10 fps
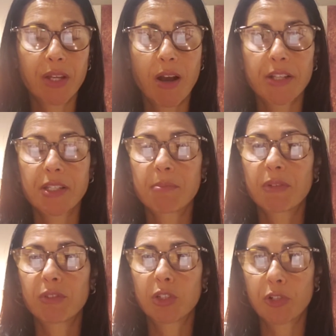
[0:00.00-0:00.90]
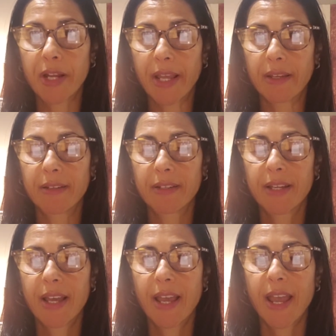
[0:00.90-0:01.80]
concept of learning
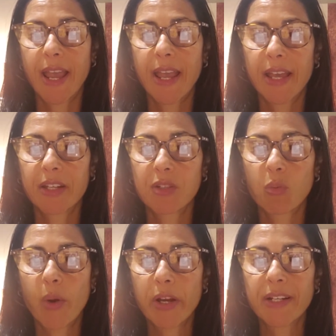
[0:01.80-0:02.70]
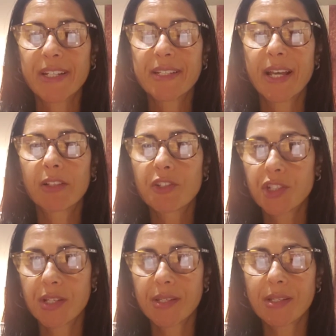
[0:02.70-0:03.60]
and where
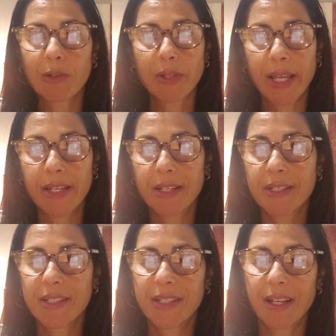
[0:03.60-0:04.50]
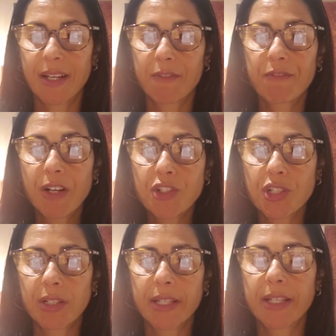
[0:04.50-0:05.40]
intelligence is located
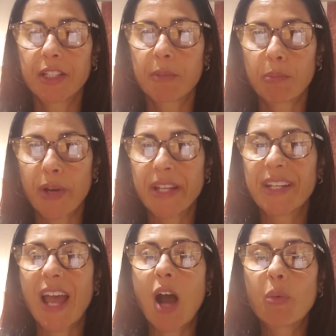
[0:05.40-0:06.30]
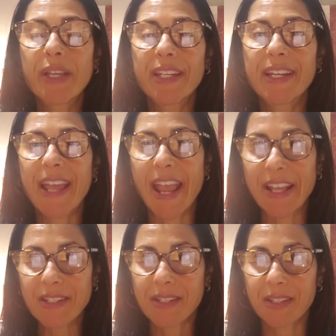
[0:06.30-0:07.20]
functionally in the brain and how we can
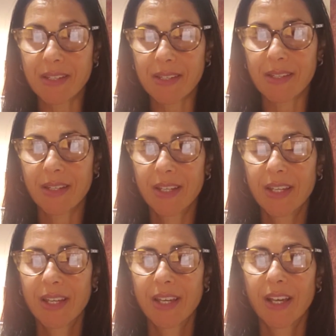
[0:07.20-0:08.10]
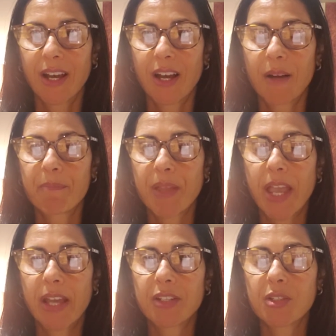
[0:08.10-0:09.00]
enhance this.
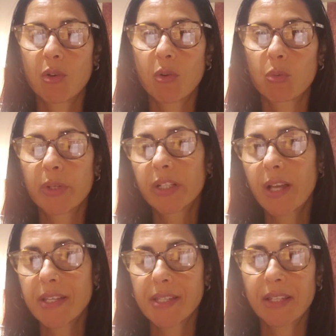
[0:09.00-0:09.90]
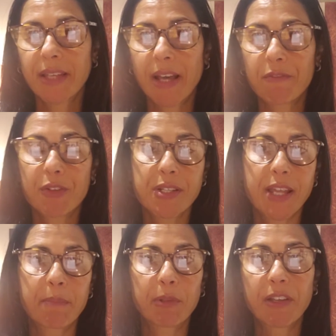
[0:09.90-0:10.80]
And realizing that, for
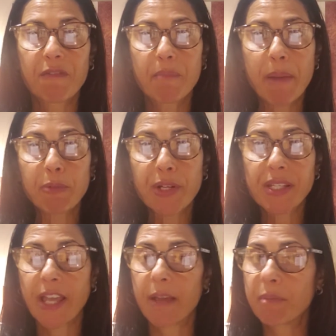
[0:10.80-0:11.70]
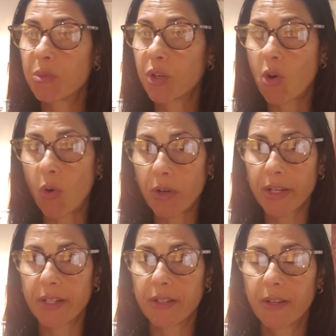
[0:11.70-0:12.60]
example, if memories can be
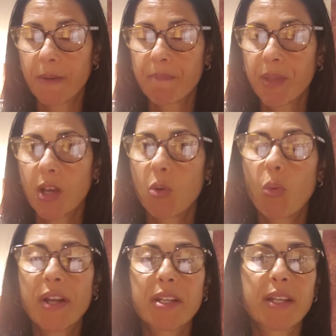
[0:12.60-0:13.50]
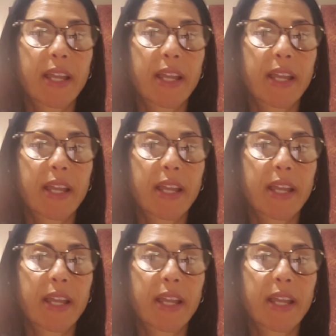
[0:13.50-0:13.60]
recorded, what